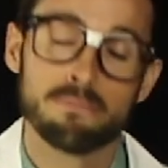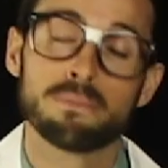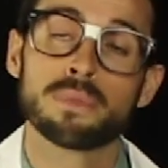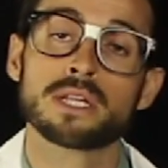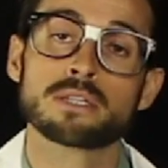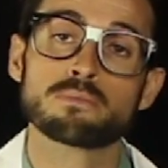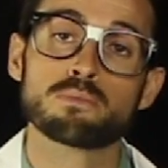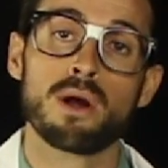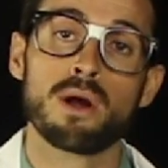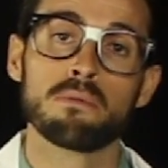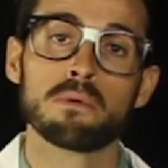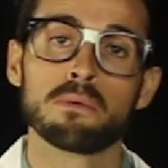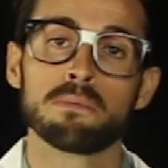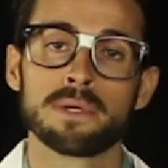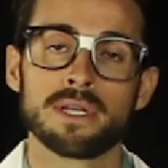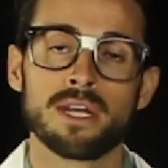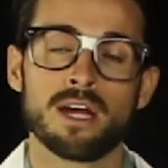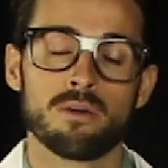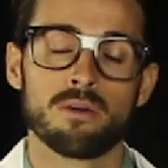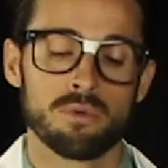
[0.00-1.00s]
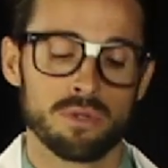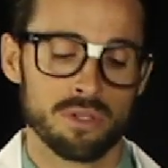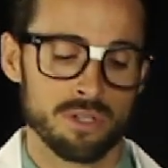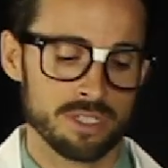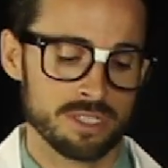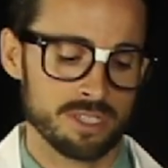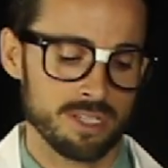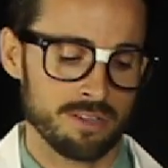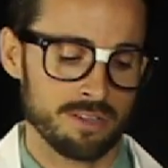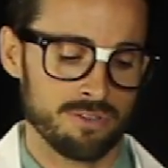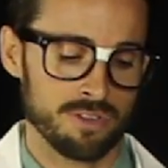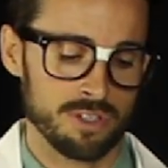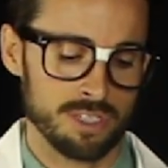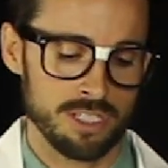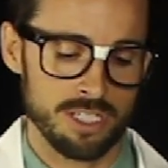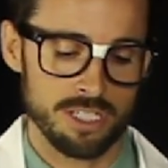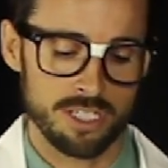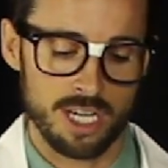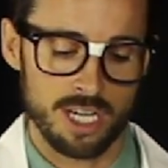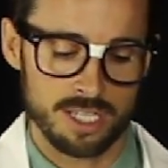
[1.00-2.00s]
That's probably not realistic for
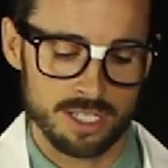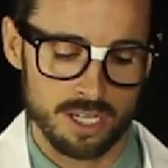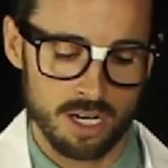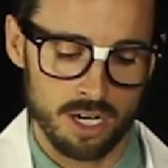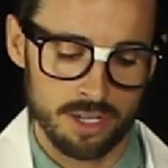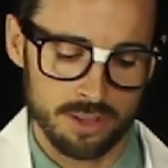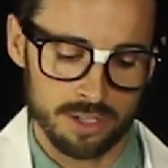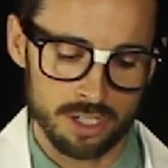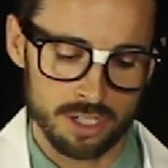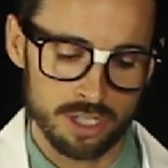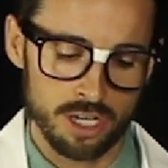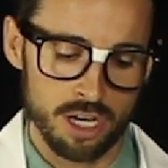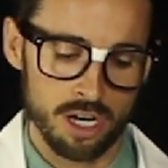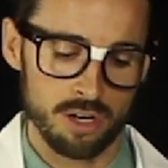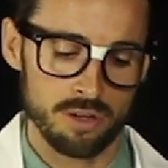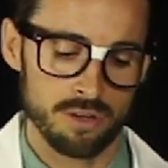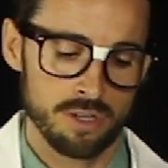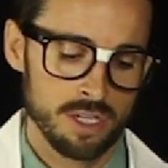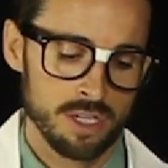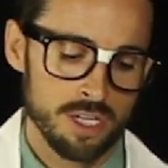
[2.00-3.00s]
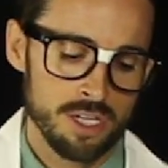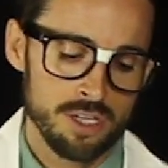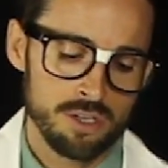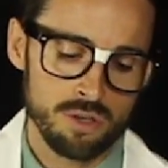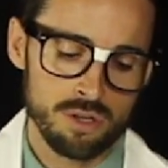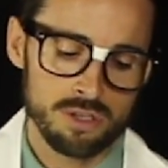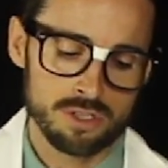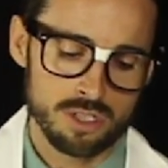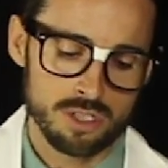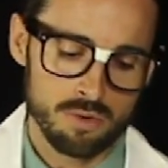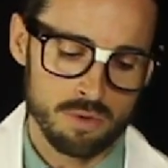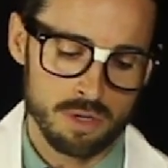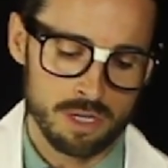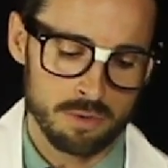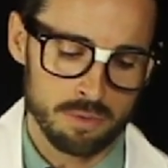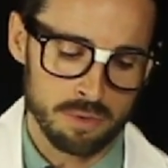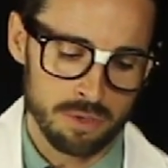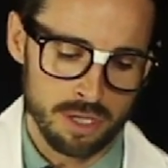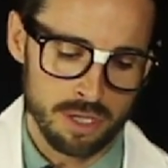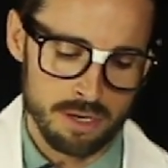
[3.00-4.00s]
DJs on the go. You'll also want to
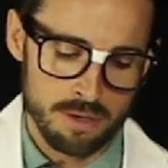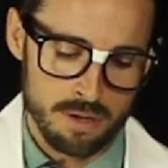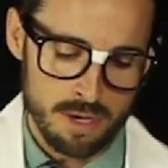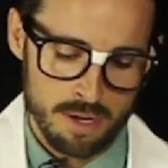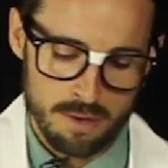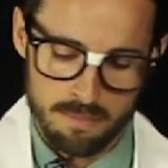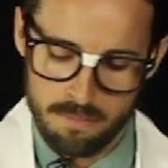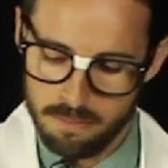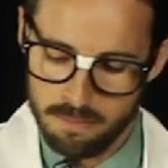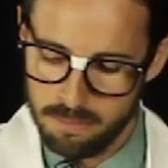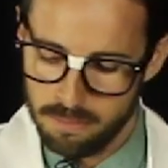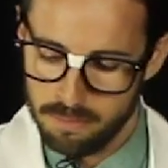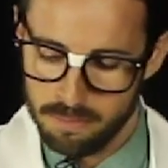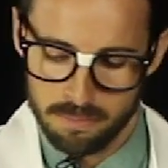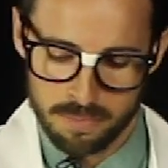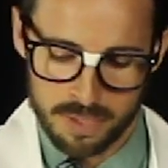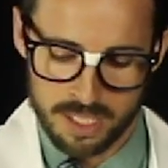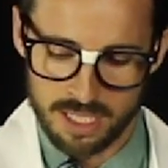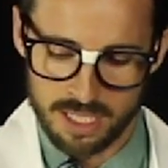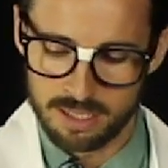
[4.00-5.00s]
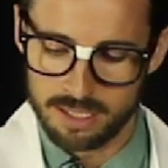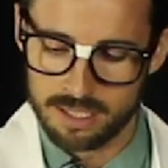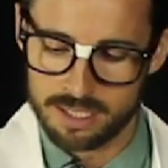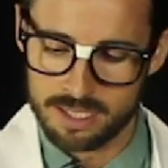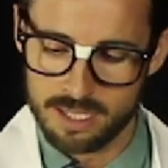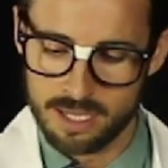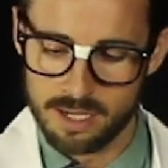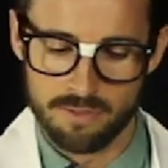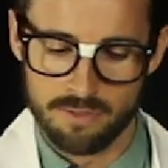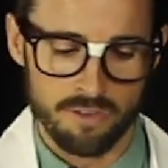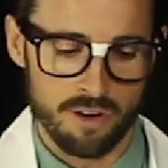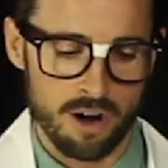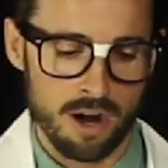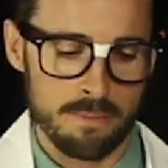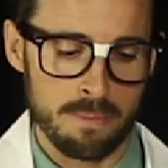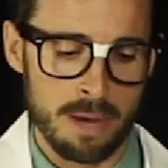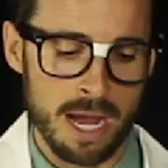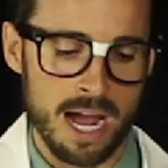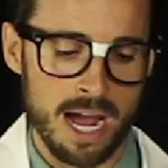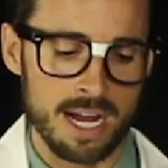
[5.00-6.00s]
really stick this thing far
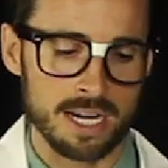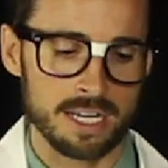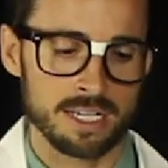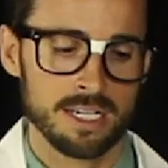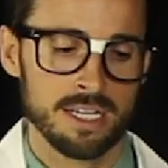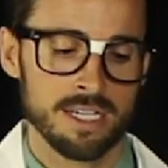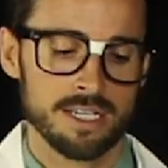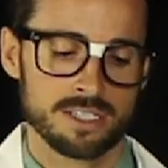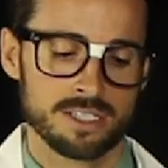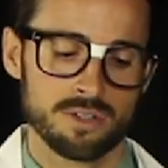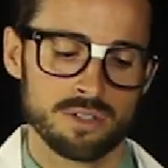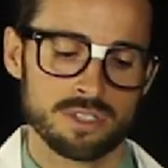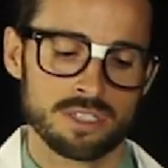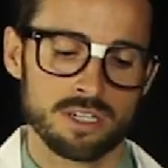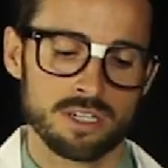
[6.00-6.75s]
back, so it's